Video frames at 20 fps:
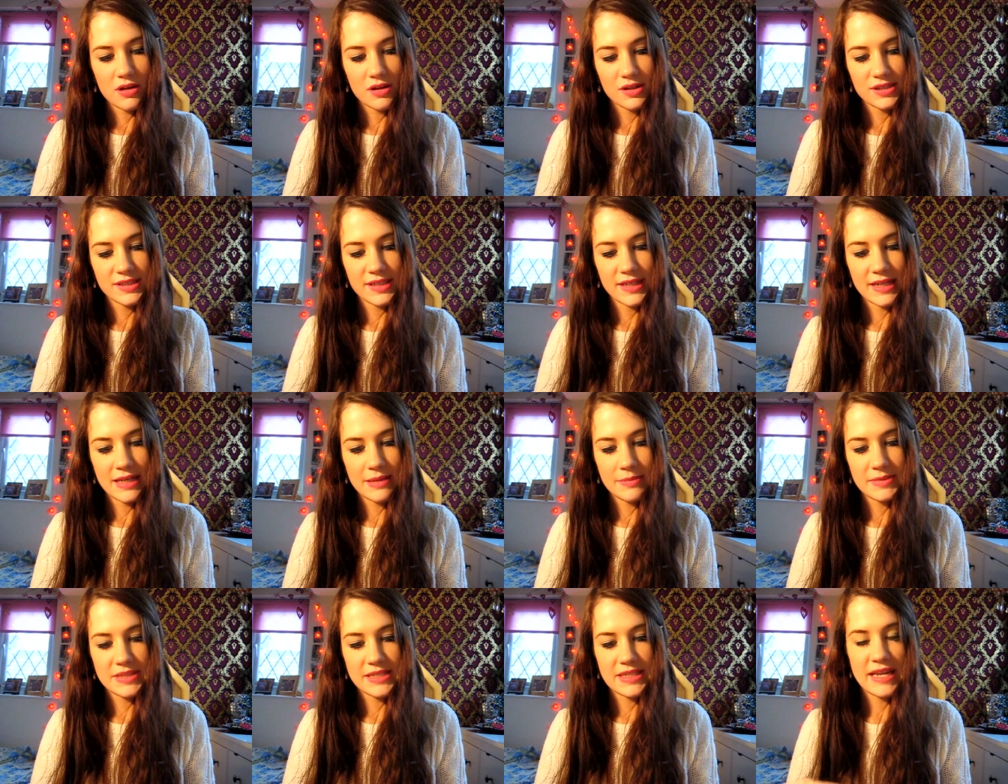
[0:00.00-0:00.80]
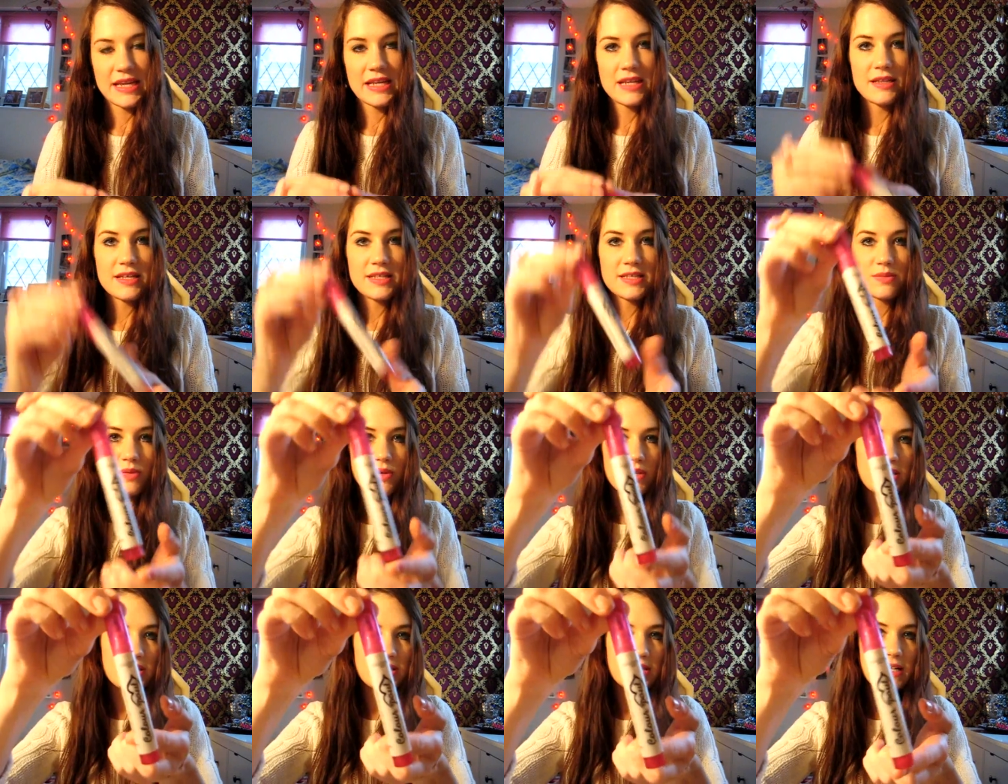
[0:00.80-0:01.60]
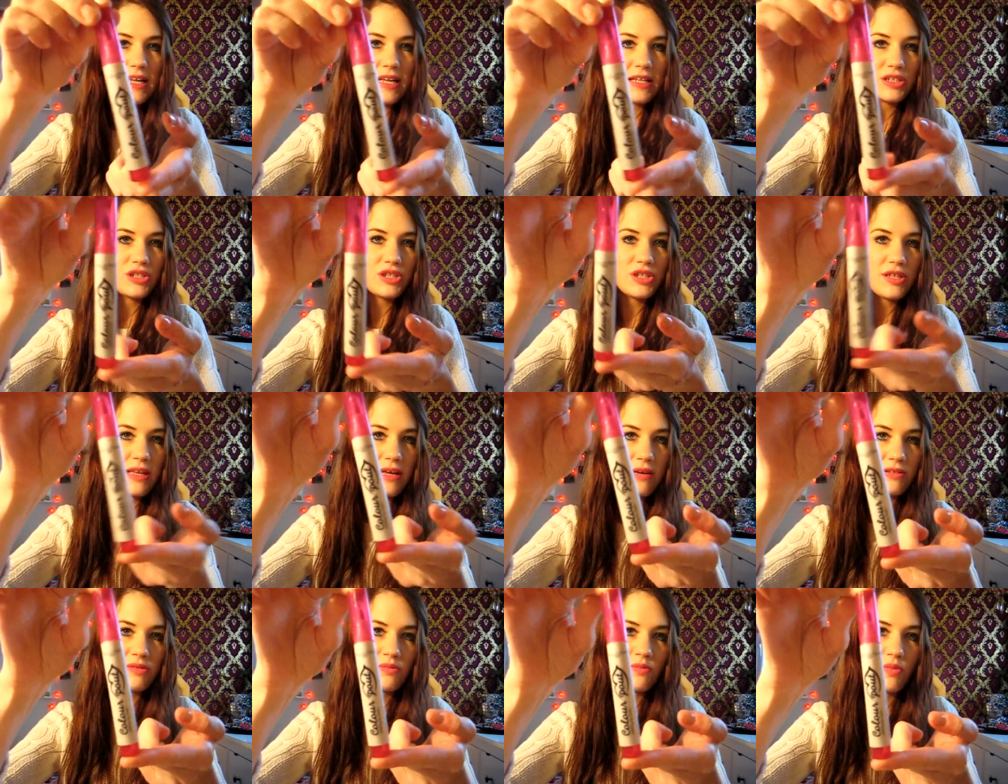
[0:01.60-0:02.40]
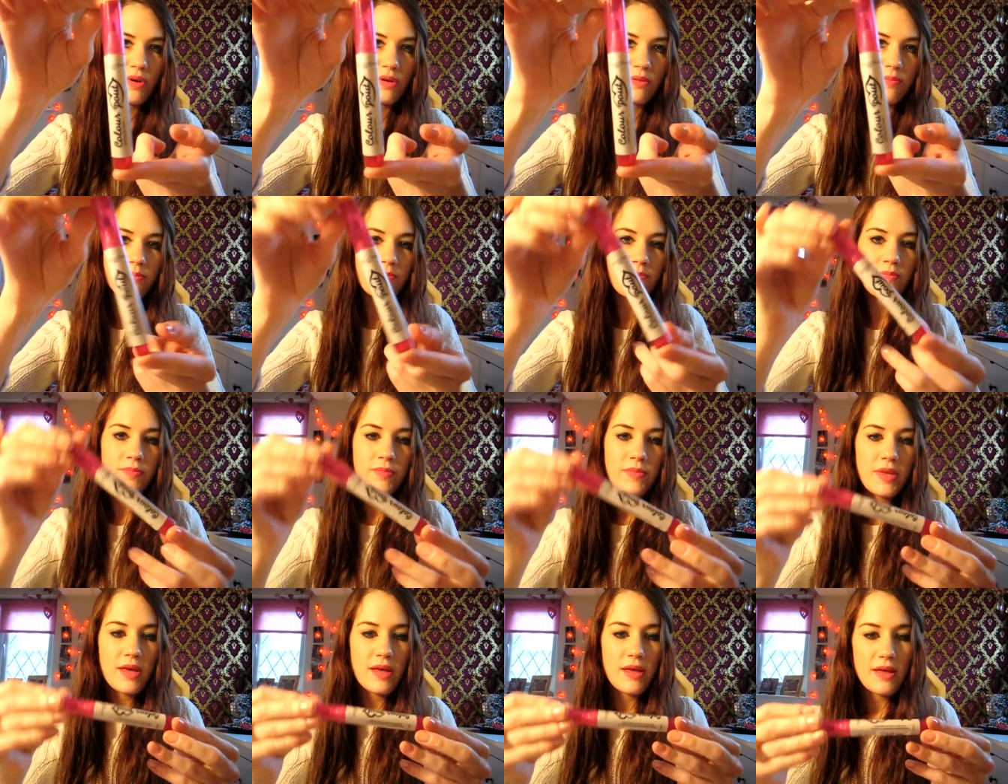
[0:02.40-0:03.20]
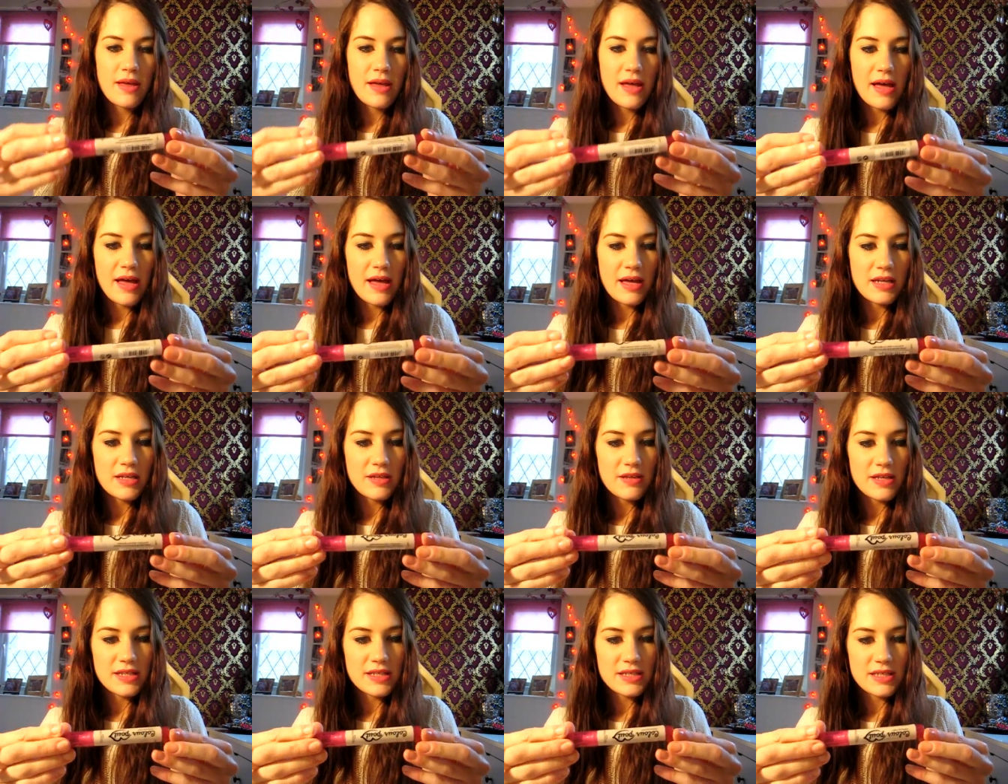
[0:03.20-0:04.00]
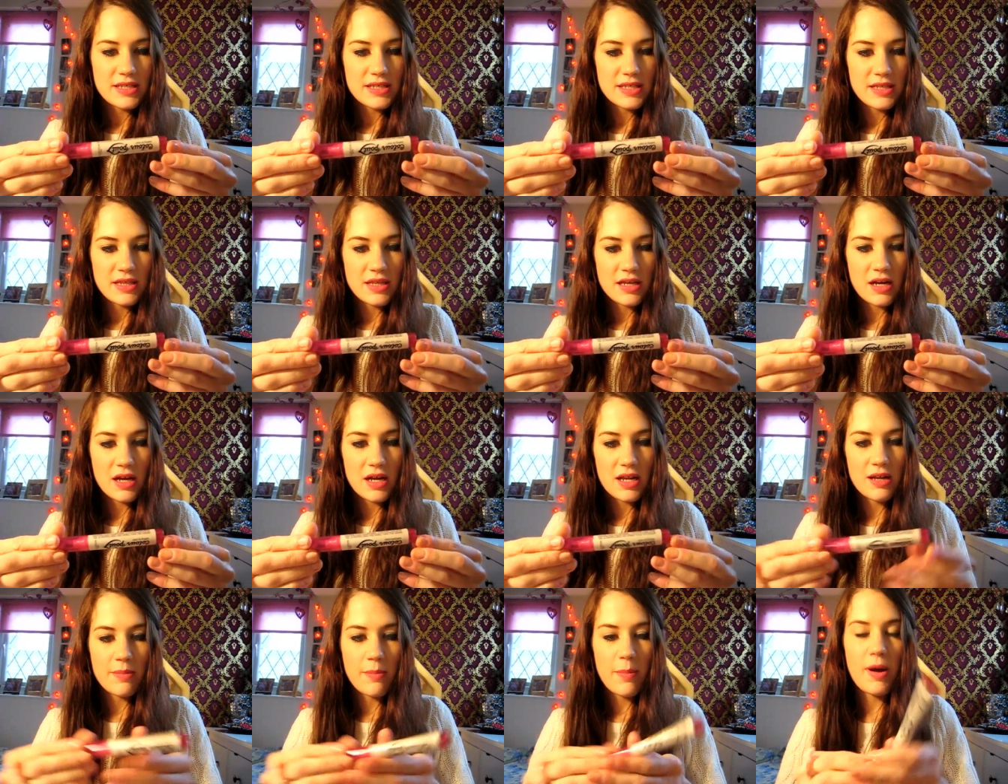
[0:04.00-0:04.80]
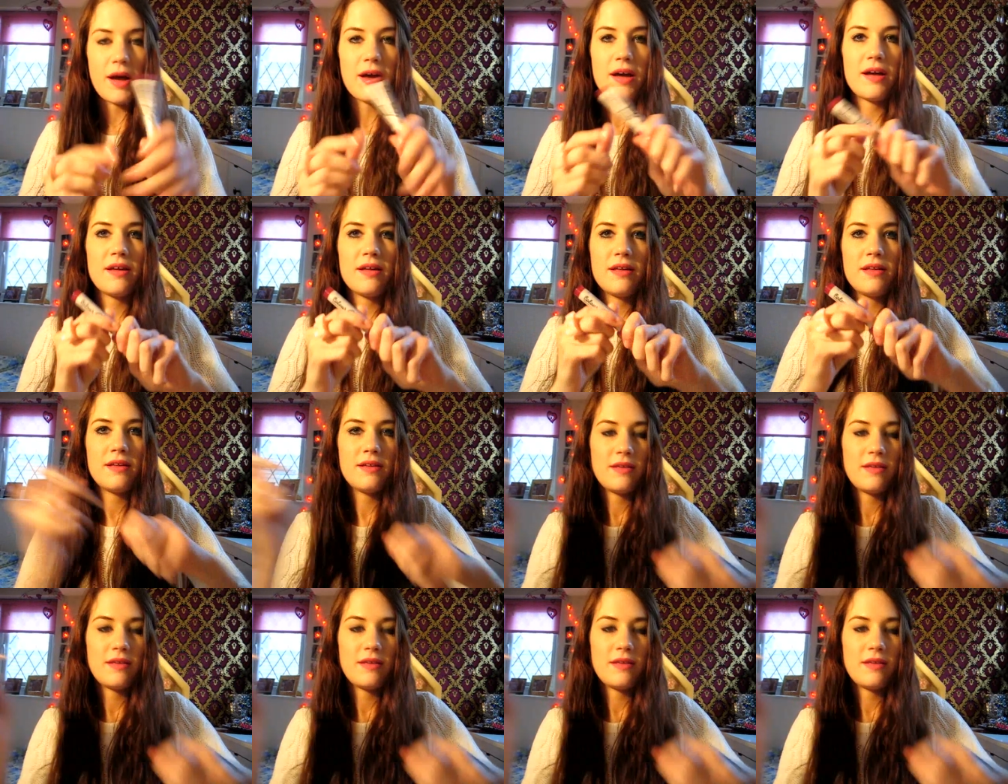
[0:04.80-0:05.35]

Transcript: Lasting Lip Stain and this one is the Collection 2001 and this is in the colour Pucker